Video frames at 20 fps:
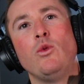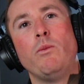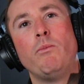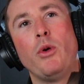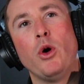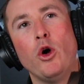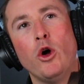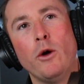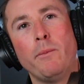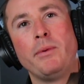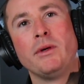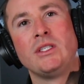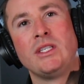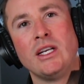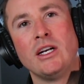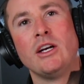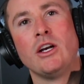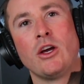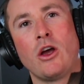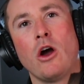you
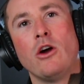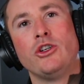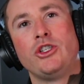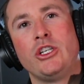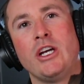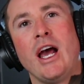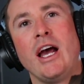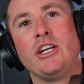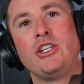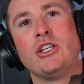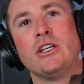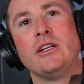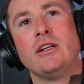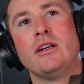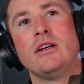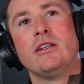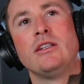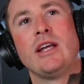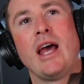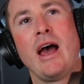purpose in a
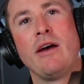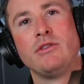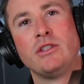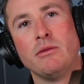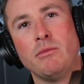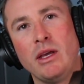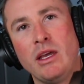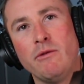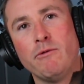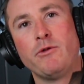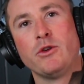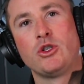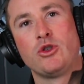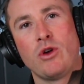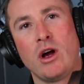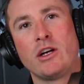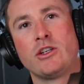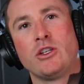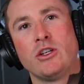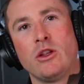negotiation to have some
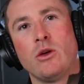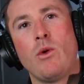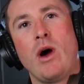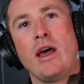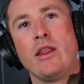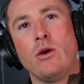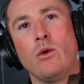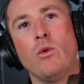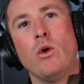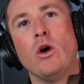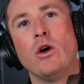infrastructure the way that